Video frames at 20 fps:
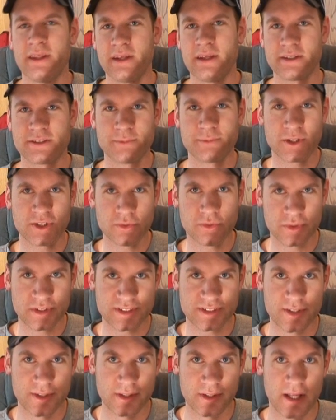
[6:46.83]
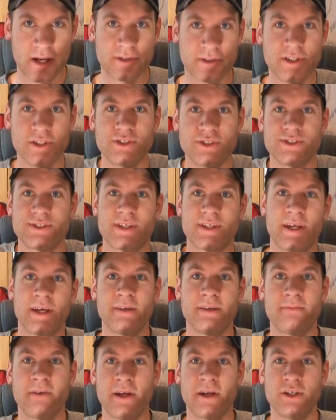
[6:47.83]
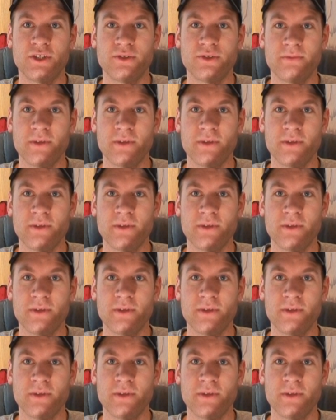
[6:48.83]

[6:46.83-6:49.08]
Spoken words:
especially when it's going to allow teachers to take advantage